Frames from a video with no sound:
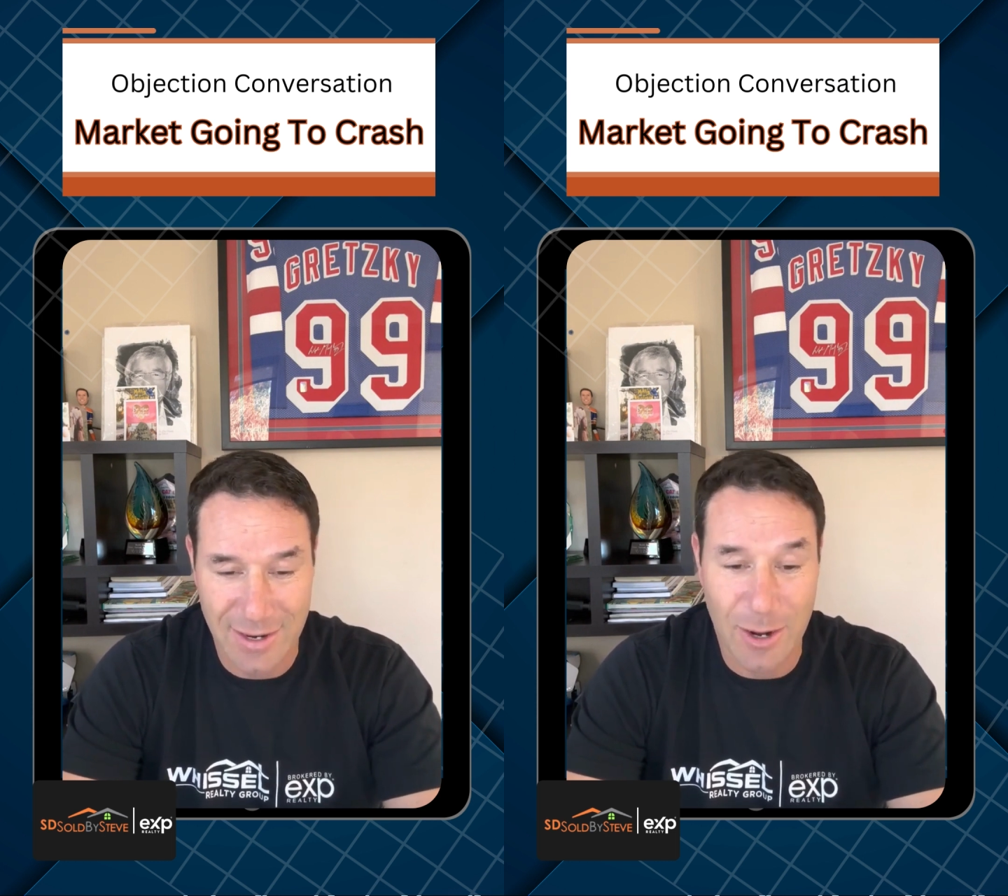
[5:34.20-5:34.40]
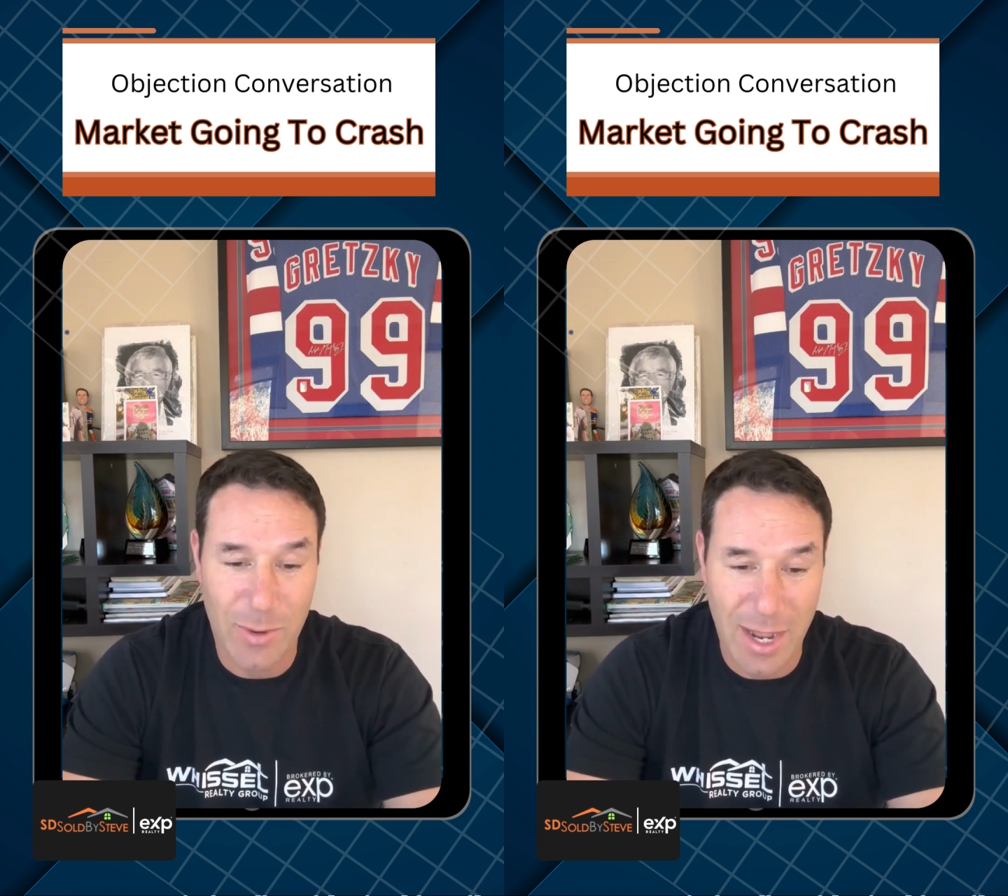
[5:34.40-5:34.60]

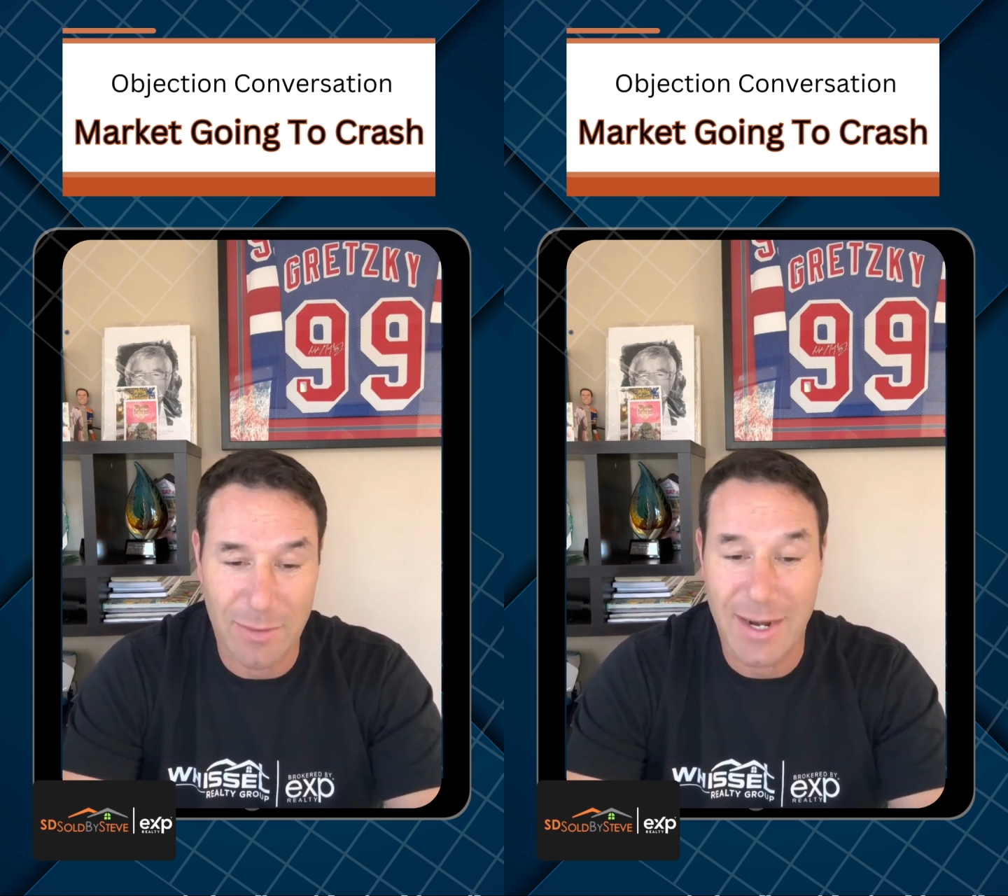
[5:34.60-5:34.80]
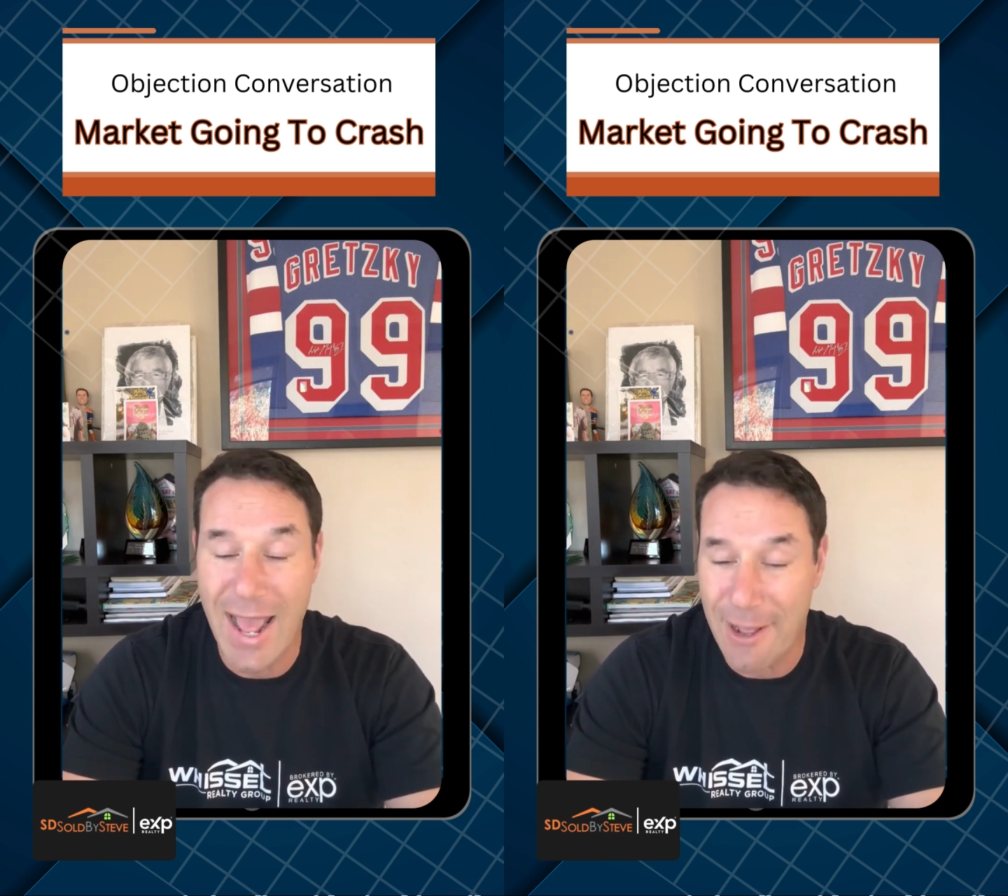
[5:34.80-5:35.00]

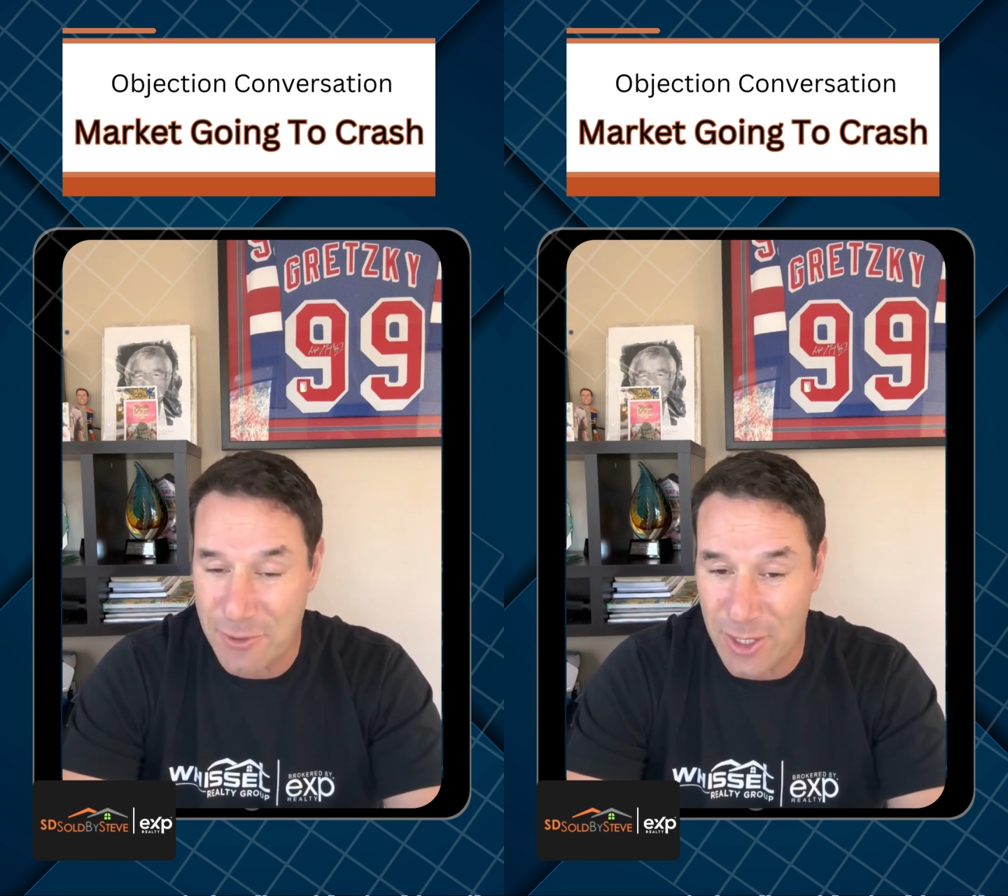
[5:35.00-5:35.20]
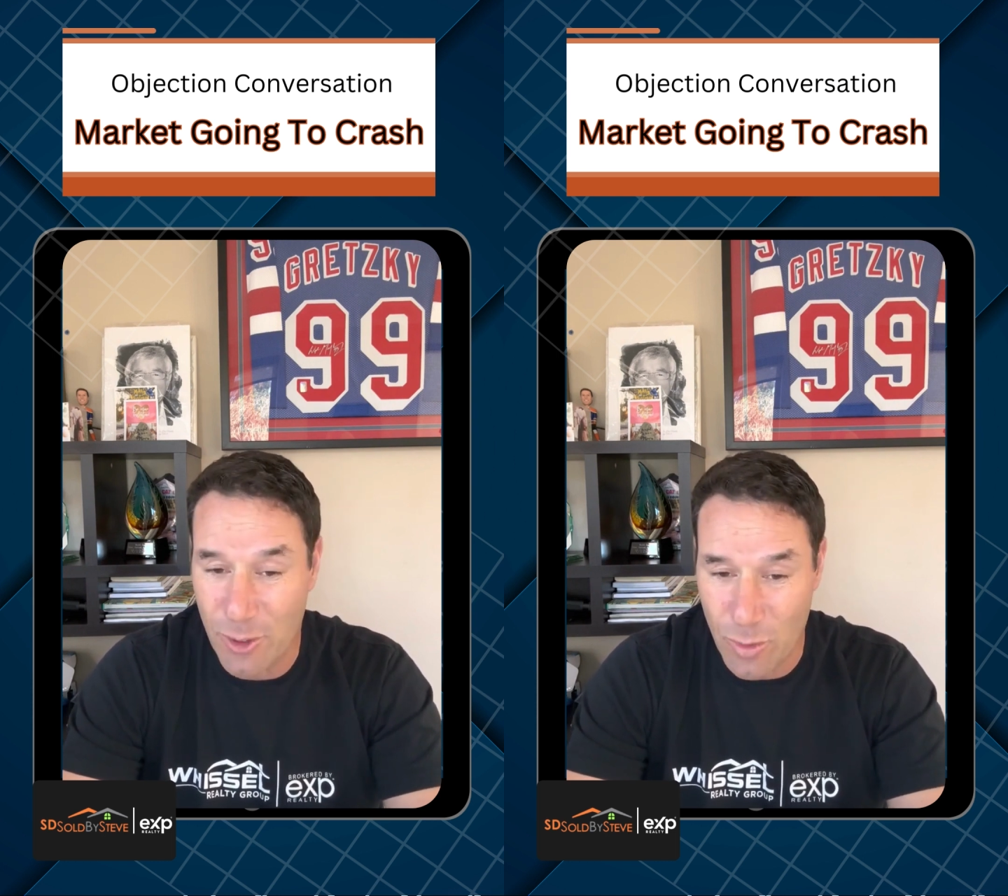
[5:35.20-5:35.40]
around
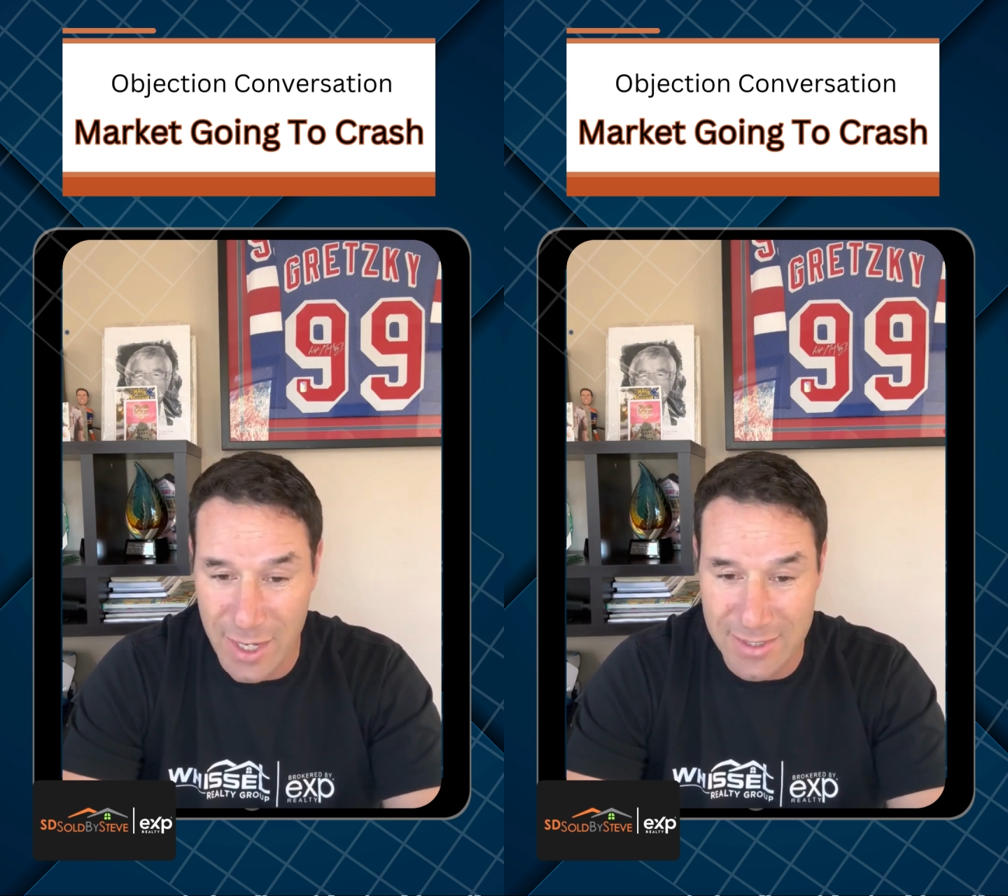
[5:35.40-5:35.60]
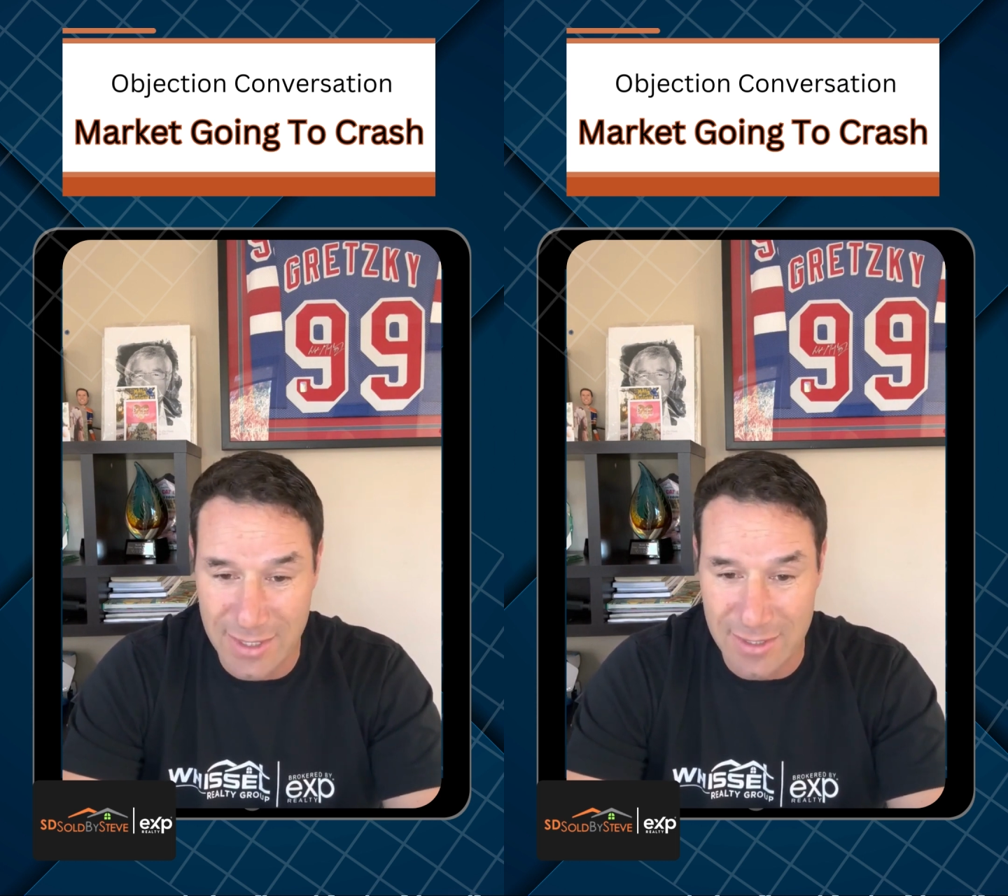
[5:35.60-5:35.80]
housing
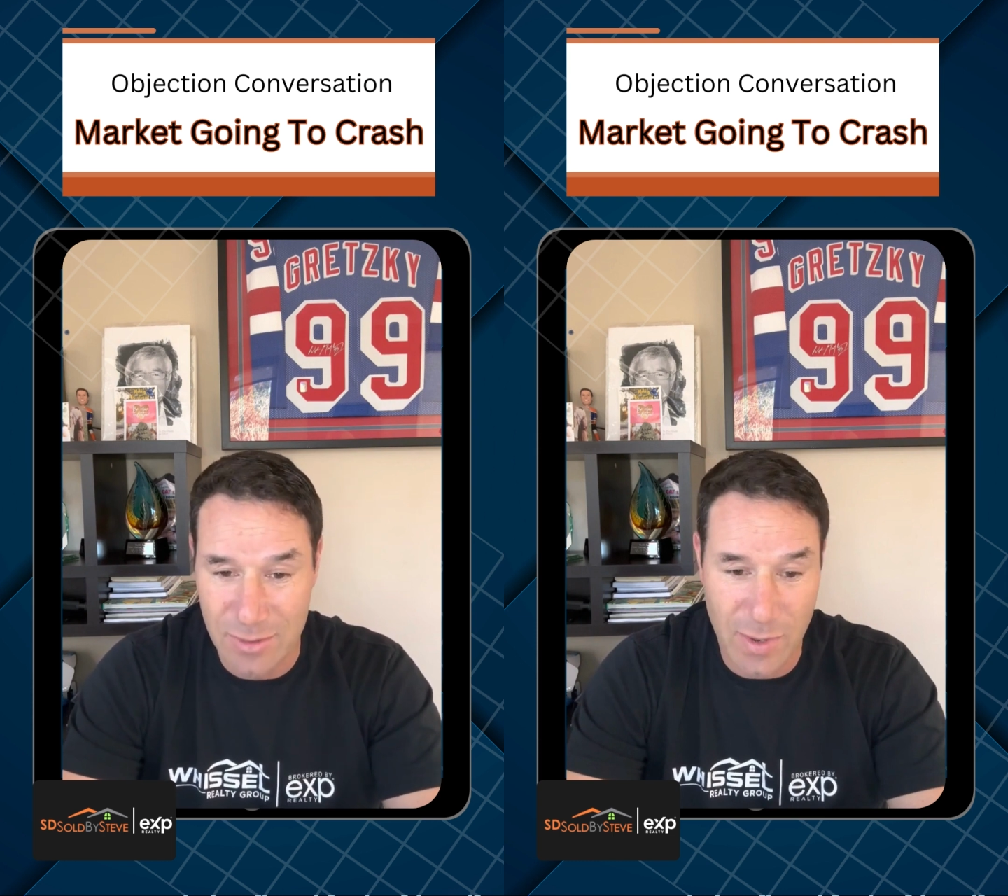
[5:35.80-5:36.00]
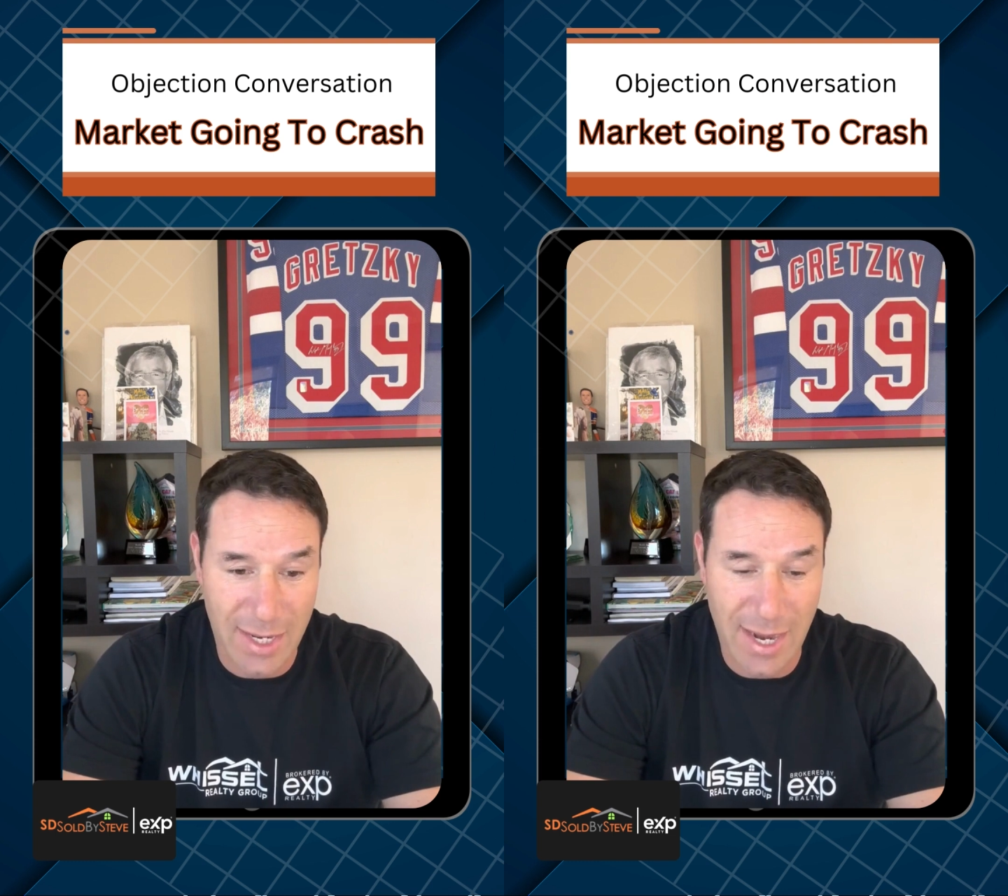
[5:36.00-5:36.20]
crisis
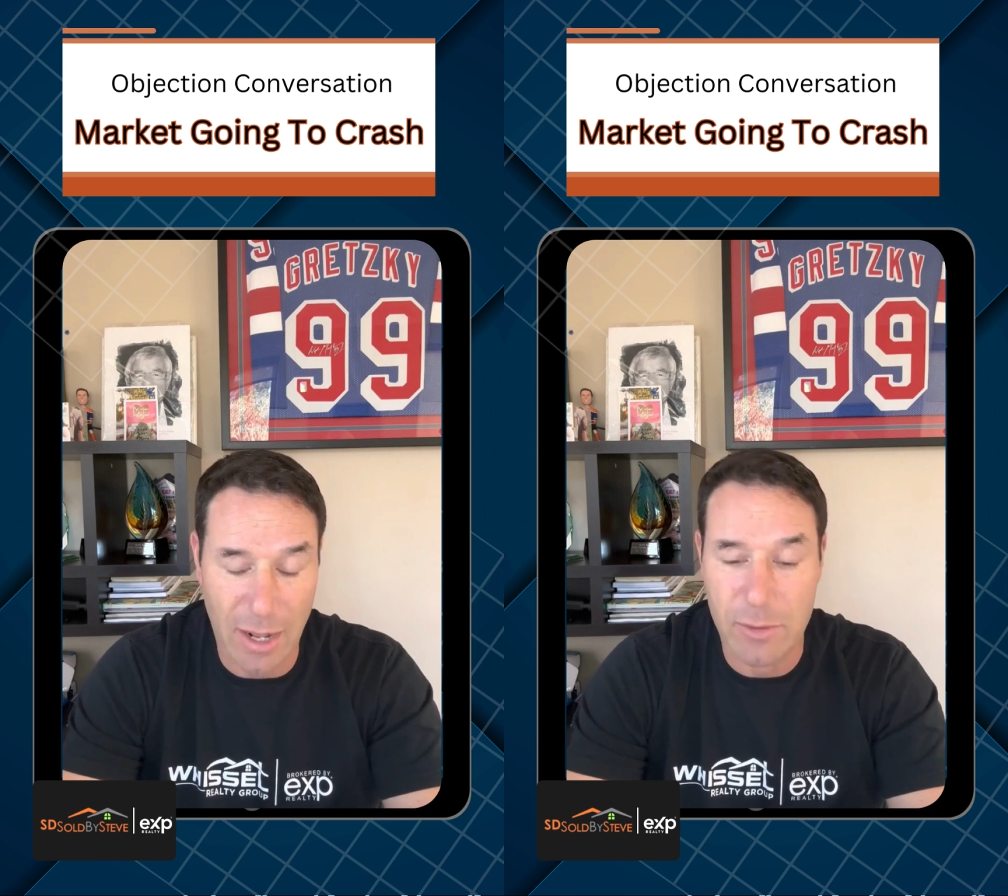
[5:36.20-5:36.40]
right now.